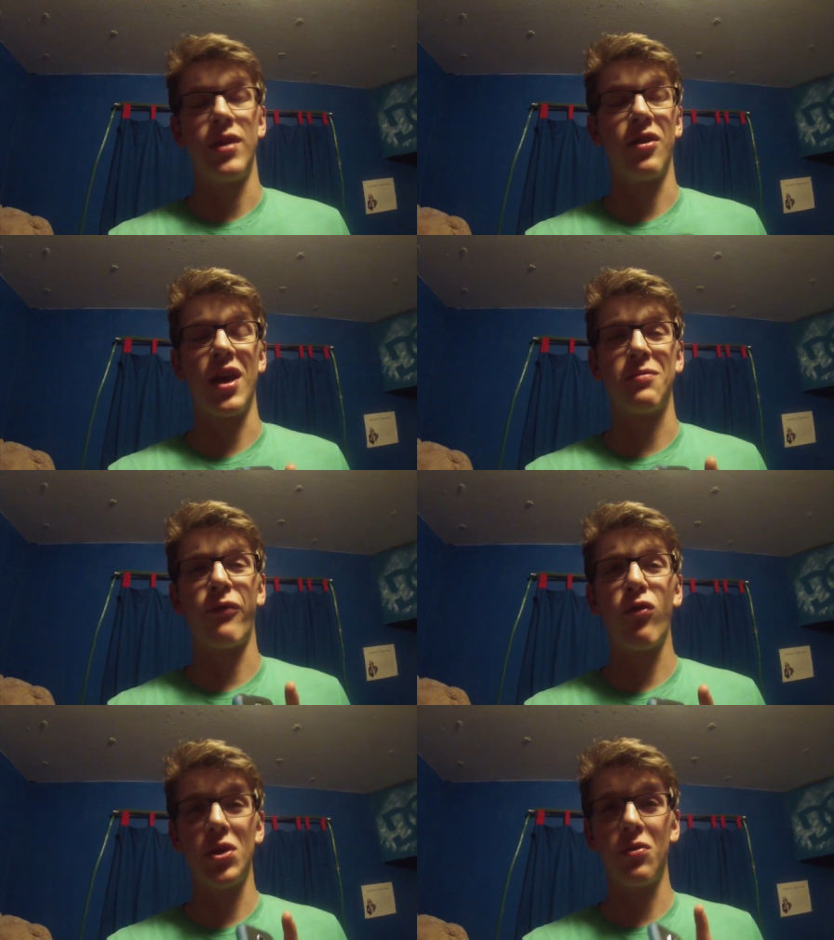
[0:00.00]
Now, guys,
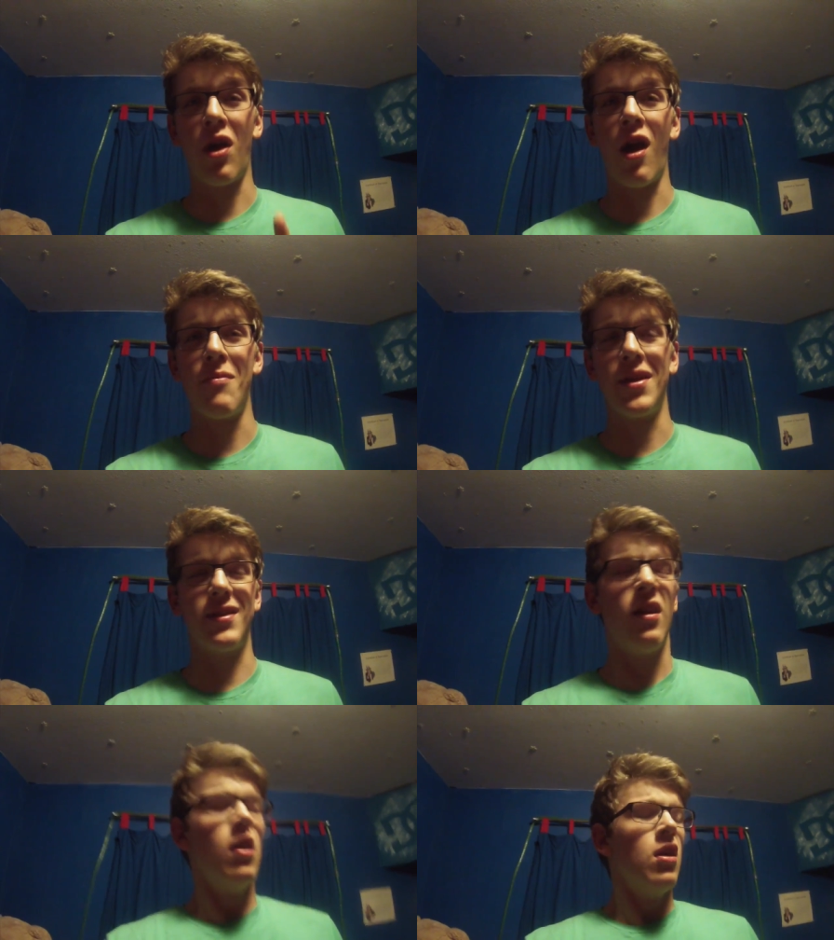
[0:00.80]
before you comment,
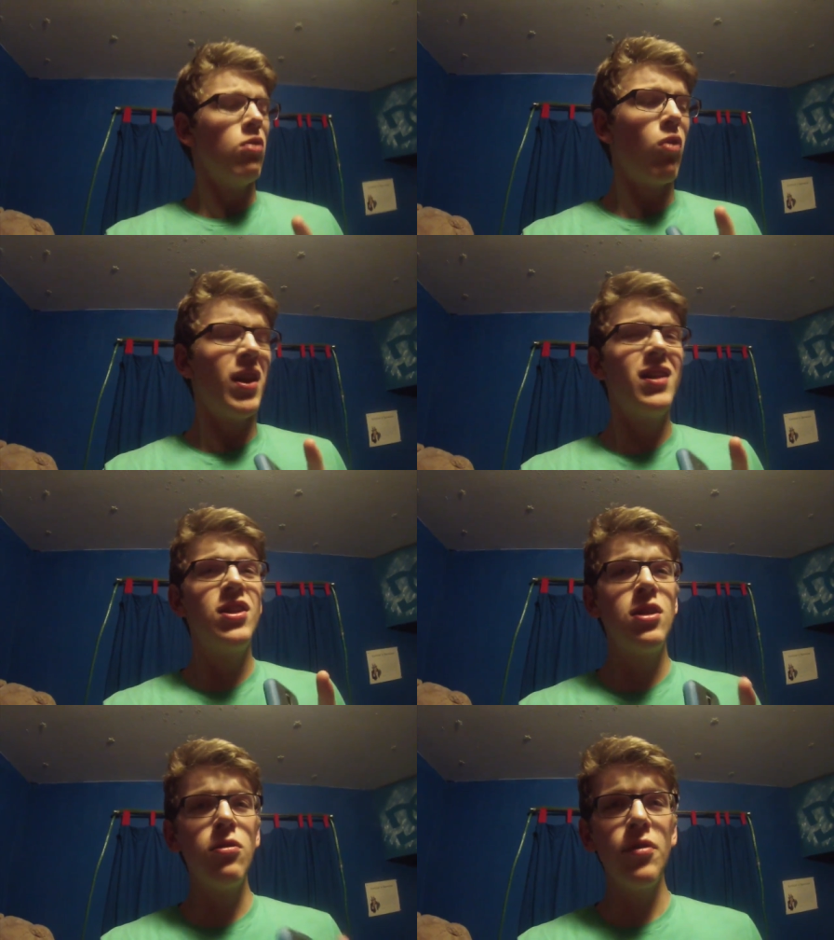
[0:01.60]
what did
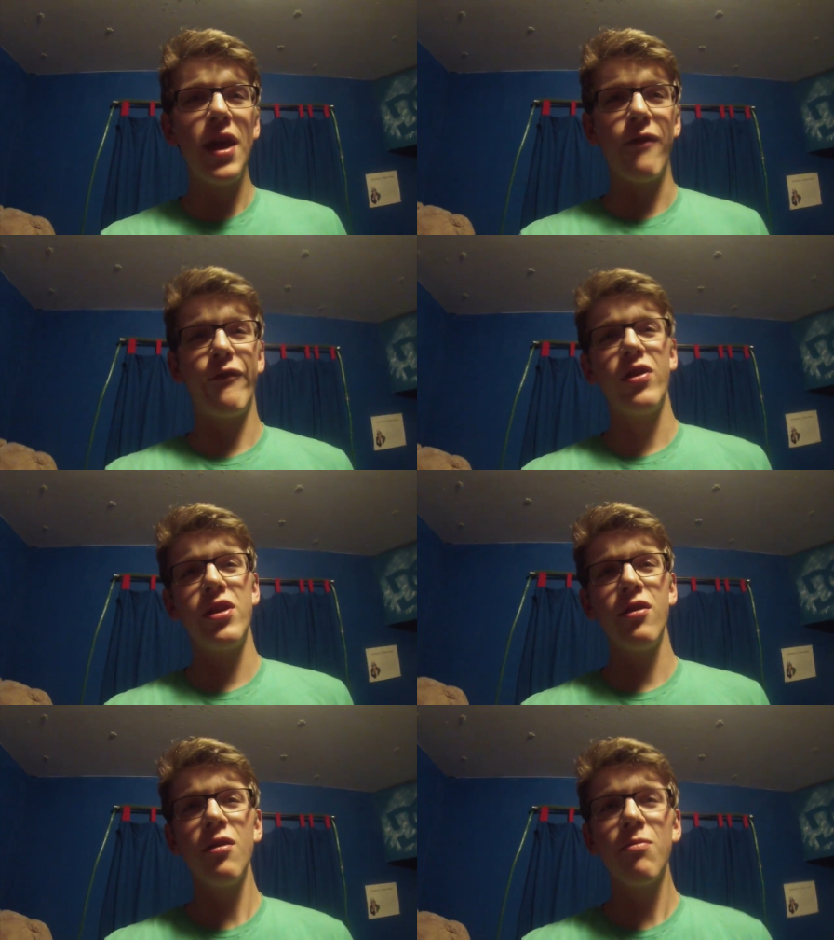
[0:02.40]
you get for
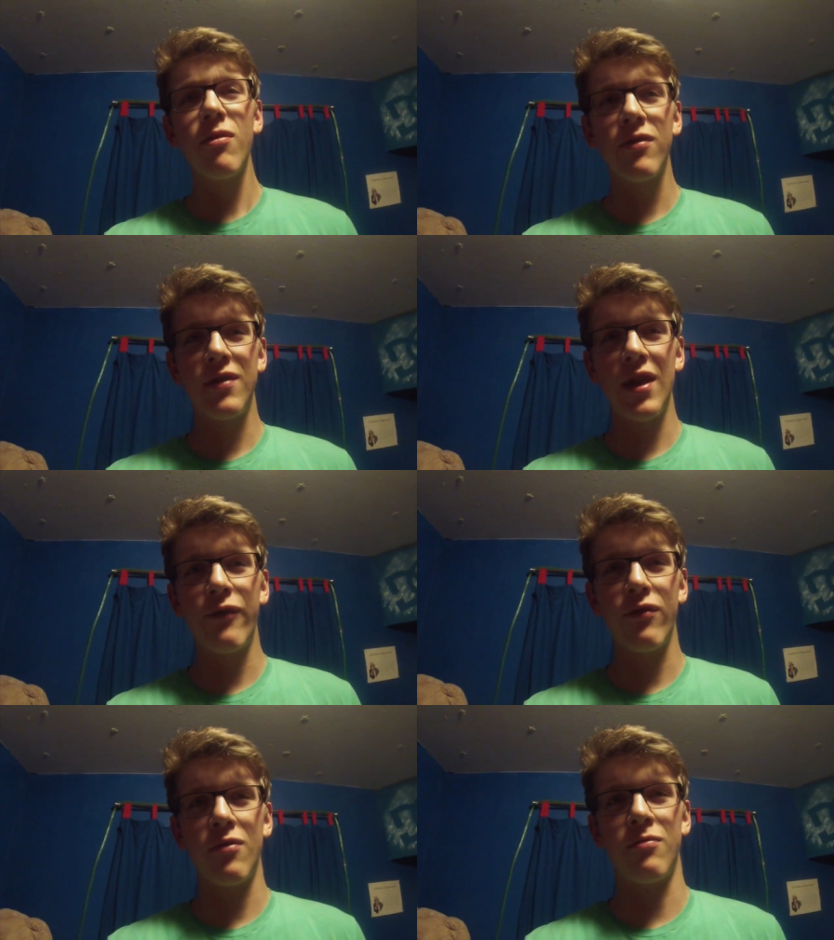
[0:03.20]
your birthday
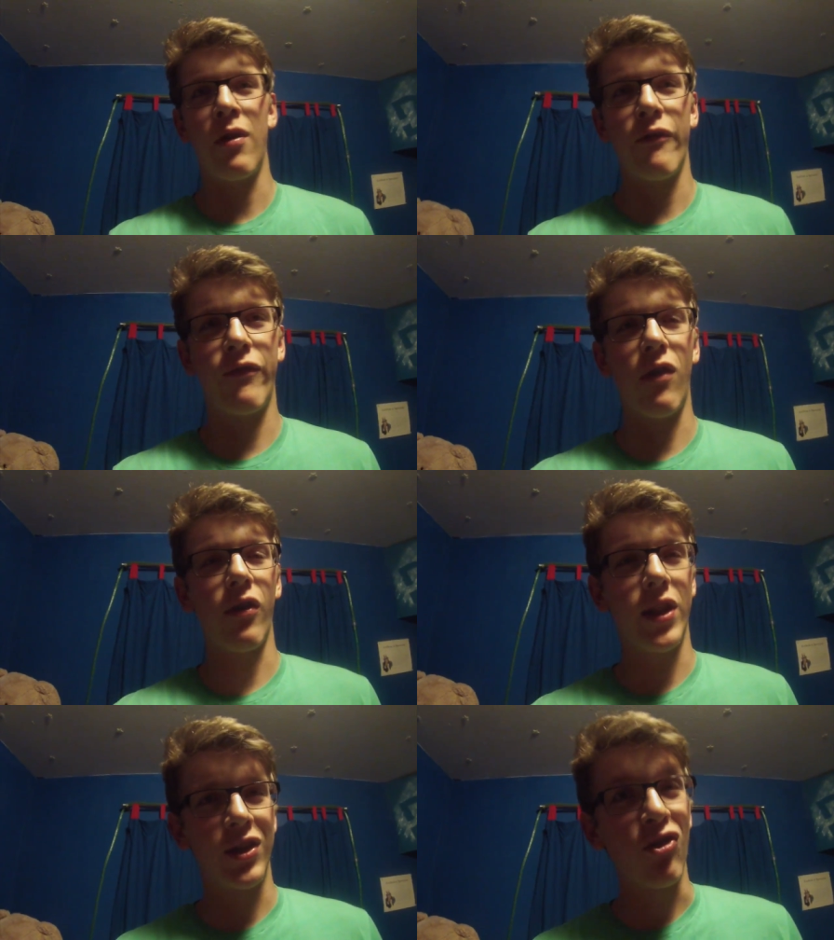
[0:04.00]
from
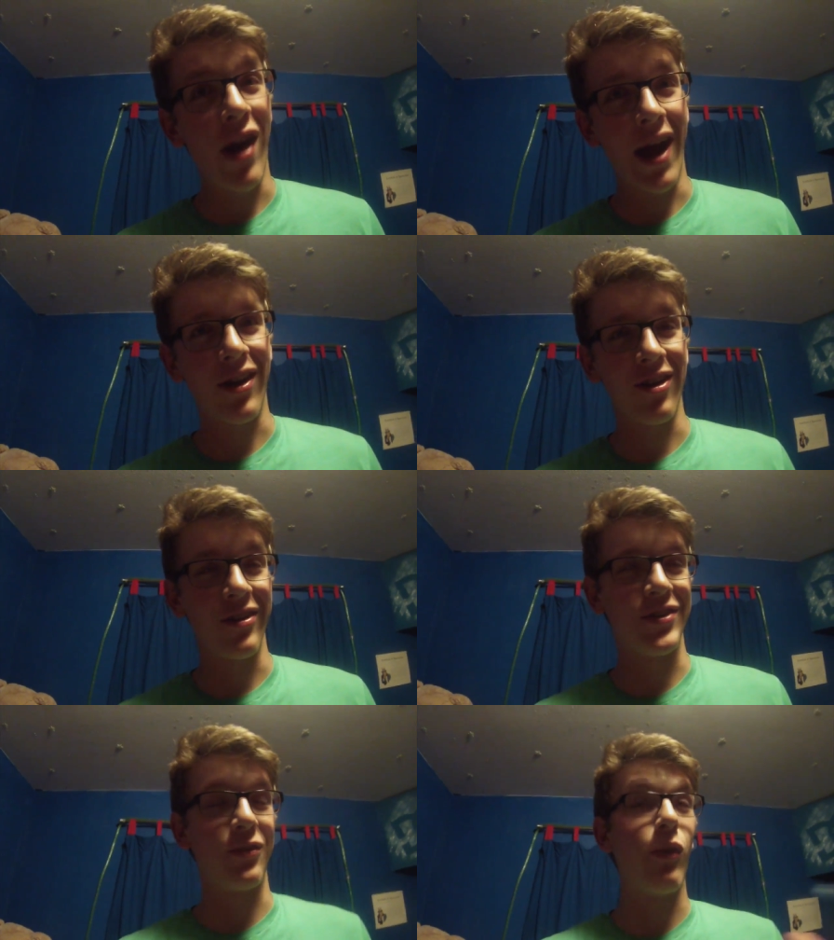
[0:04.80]
Fallen Crackers?